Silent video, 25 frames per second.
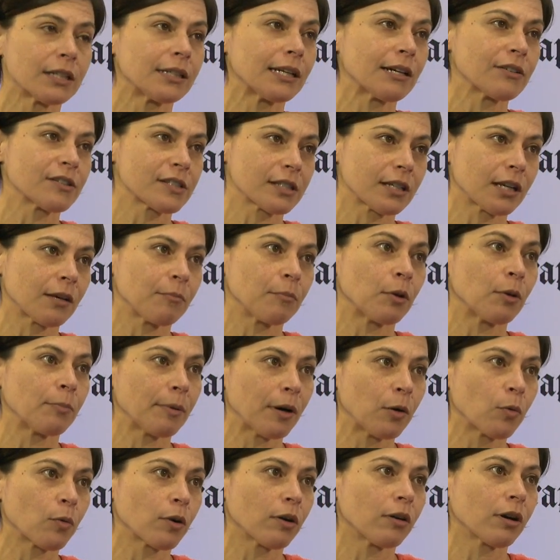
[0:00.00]
announce it at
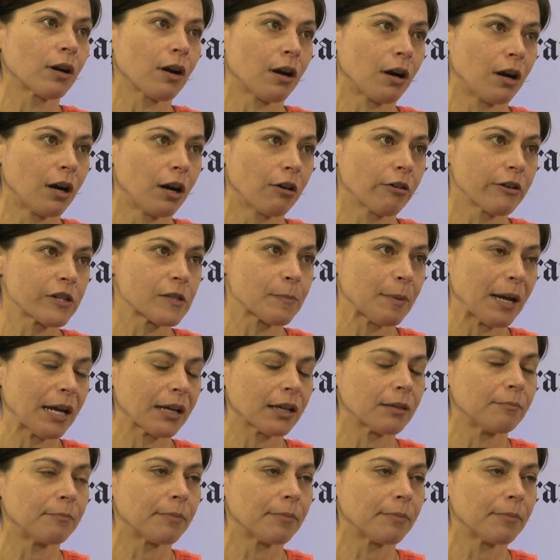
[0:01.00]
Mobile World Congress back in